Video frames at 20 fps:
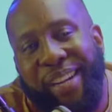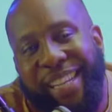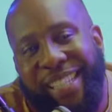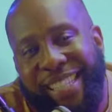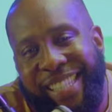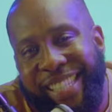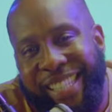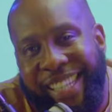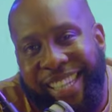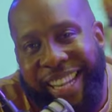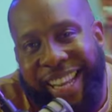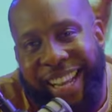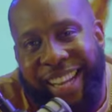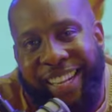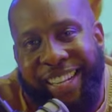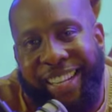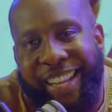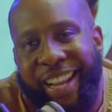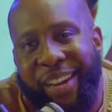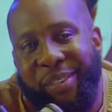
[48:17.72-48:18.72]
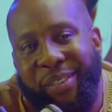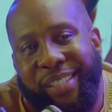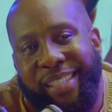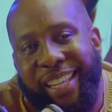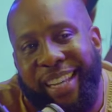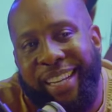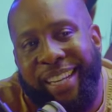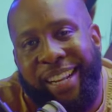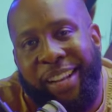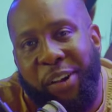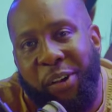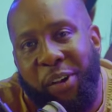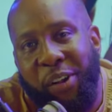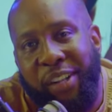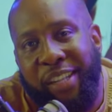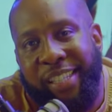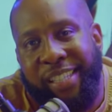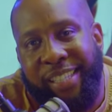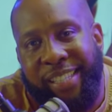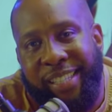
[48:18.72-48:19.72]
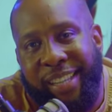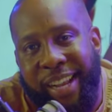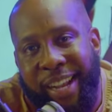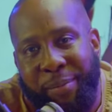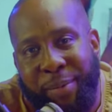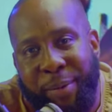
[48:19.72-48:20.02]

and she did that, the guy will send all his uh,